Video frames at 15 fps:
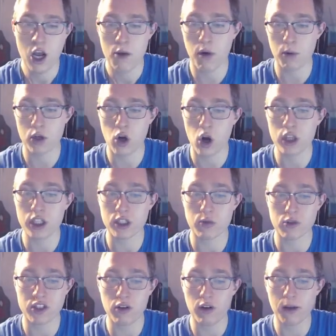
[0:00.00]
But regardless,
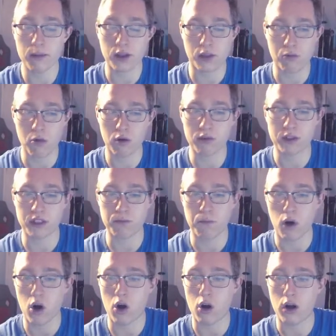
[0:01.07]
we're still able to throw this
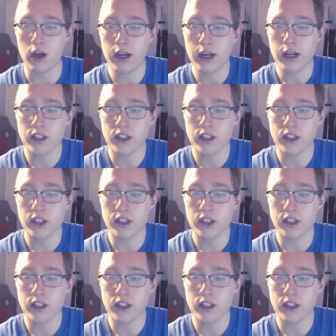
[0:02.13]
ball.